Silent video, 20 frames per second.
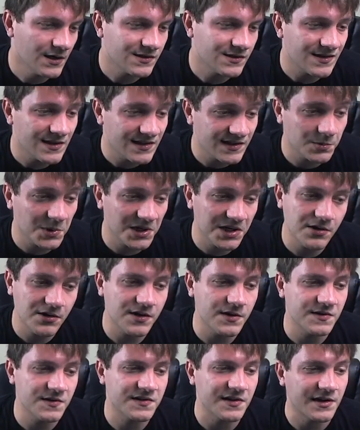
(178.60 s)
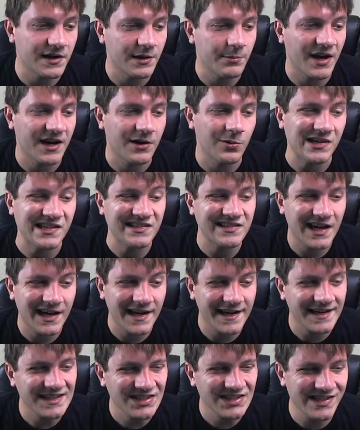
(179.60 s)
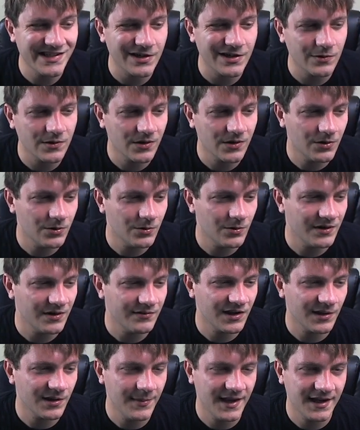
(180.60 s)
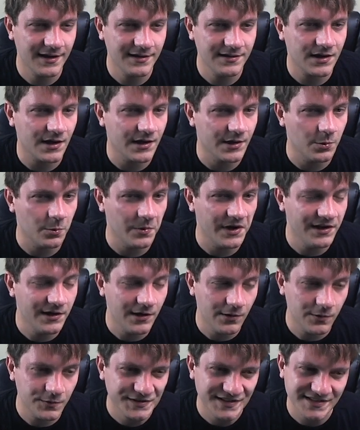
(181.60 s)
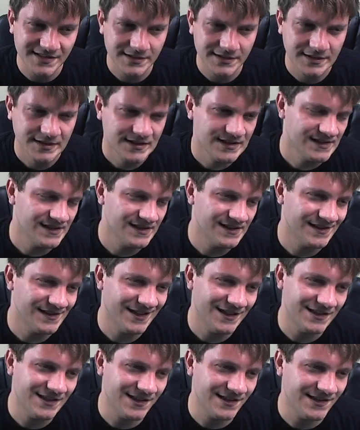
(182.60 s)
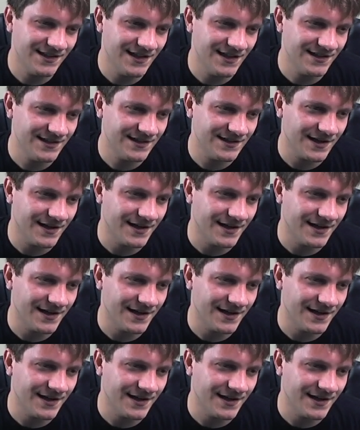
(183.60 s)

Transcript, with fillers: So this is what you'll use on macOS. I actually don't know command on Windows that does this.